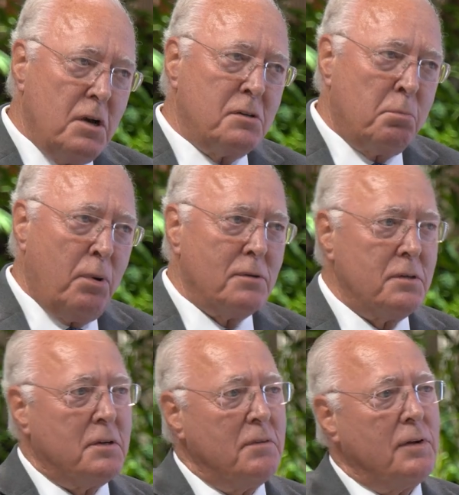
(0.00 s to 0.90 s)
just
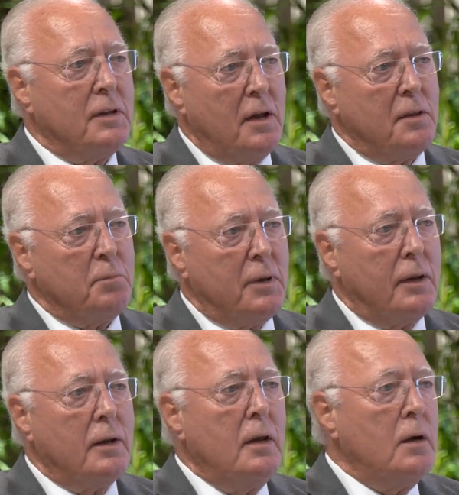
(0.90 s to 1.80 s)
positive and the other
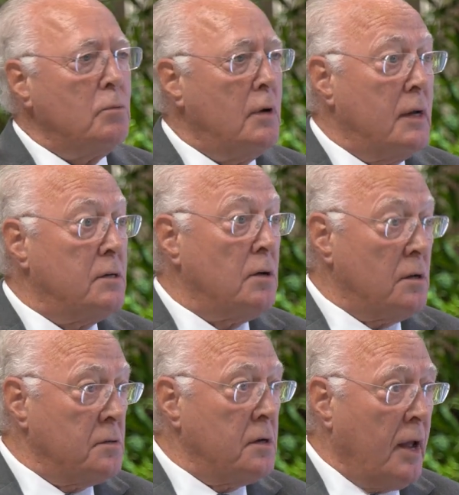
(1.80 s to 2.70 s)
being really
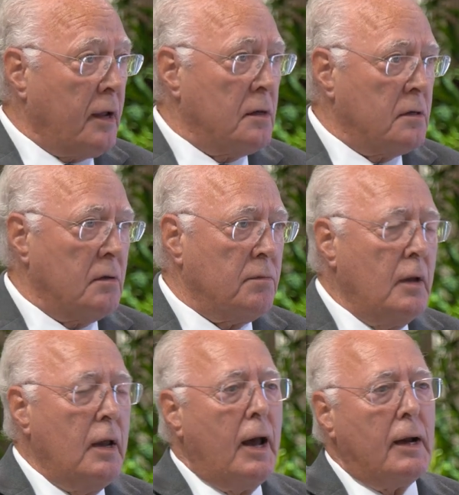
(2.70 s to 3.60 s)
just negative.
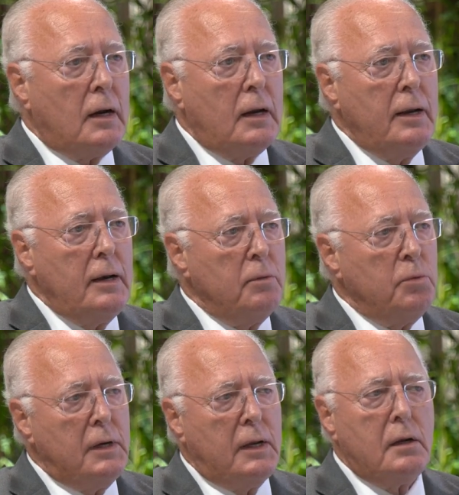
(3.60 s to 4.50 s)
And clearly
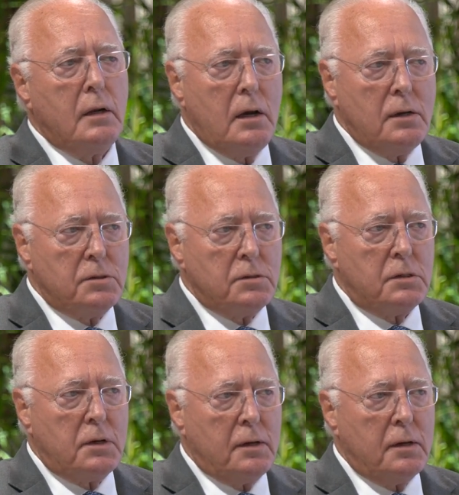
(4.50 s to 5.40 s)
we need larger
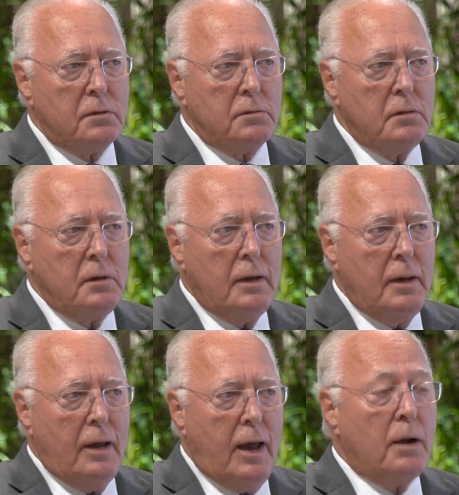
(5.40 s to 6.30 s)
studies
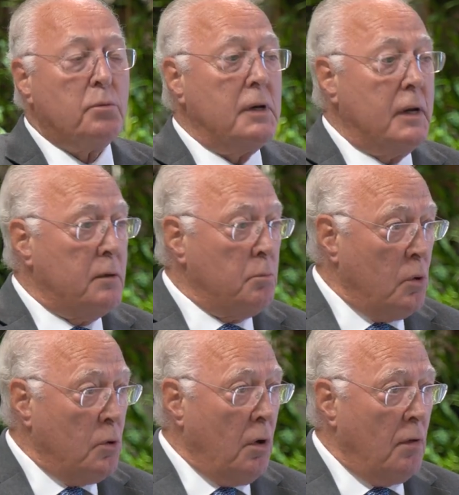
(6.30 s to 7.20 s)
and we need
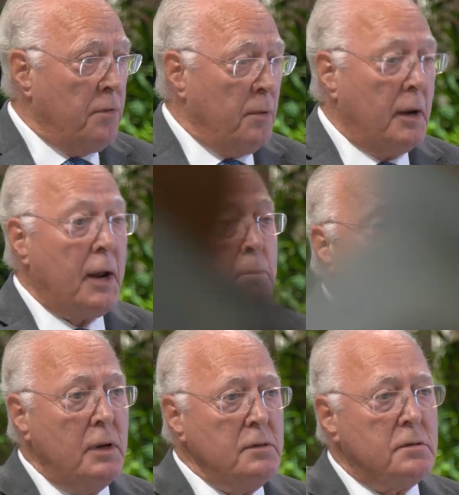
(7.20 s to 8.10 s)
more of them. And I'm
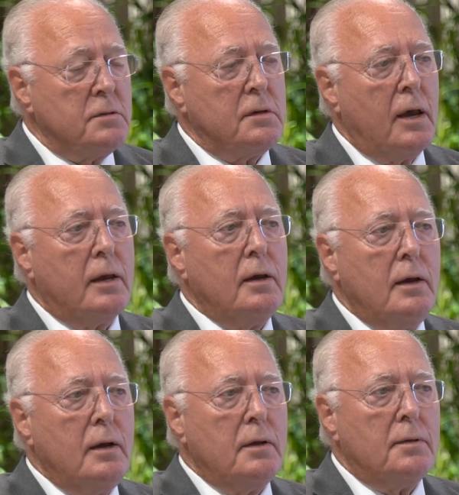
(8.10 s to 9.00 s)
pleased to say
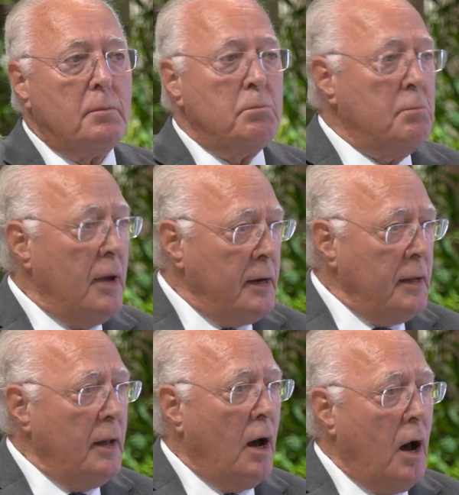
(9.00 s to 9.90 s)
that
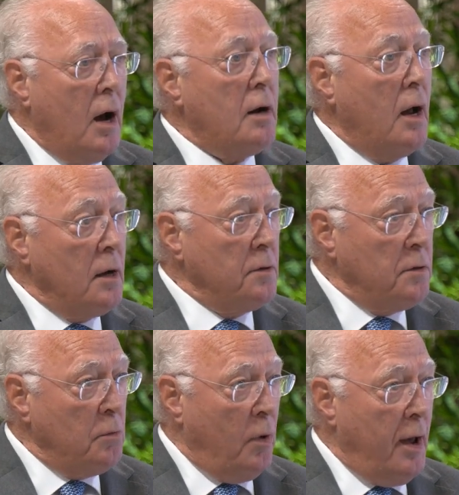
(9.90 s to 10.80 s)
many are
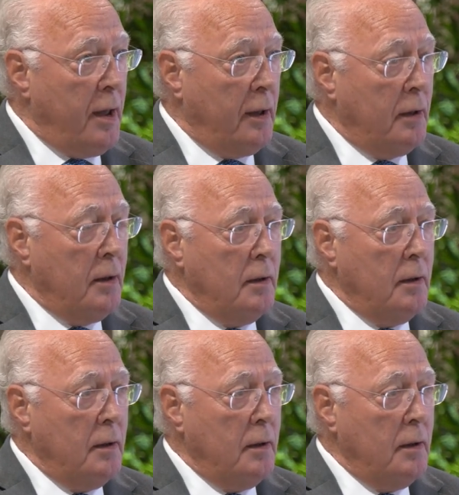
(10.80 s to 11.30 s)
underway,